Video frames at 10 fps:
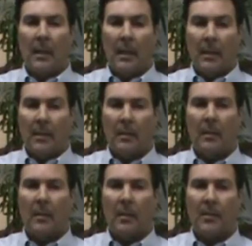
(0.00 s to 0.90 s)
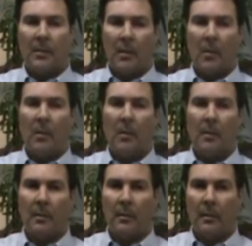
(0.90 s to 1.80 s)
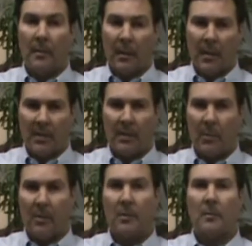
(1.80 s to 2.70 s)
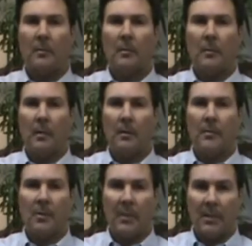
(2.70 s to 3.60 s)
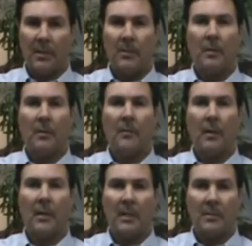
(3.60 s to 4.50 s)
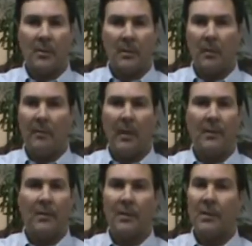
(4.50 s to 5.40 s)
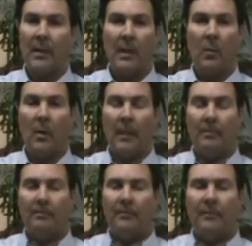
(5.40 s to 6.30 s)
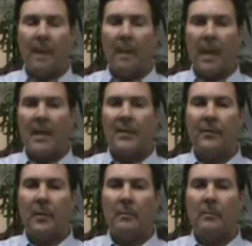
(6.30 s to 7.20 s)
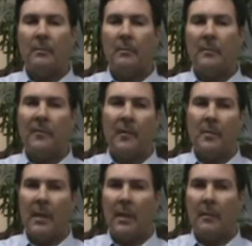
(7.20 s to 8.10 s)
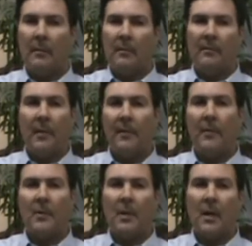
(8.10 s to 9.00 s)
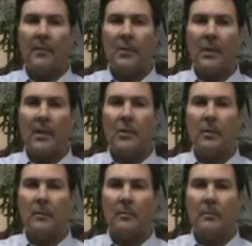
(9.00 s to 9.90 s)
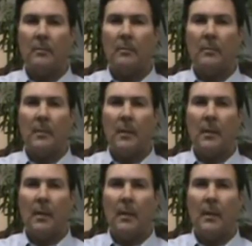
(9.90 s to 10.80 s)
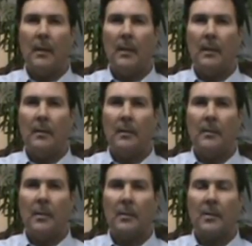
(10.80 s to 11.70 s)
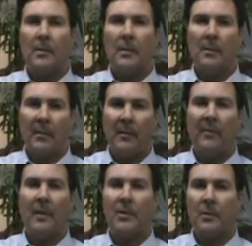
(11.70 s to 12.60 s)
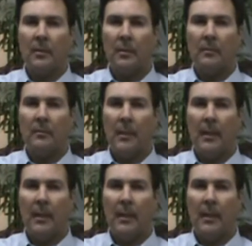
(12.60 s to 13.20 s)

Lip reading: And also, the customers, a tremendous concern for the customers that we've had since day one. Ferrellgas, from my very first conversation, was extremely professional,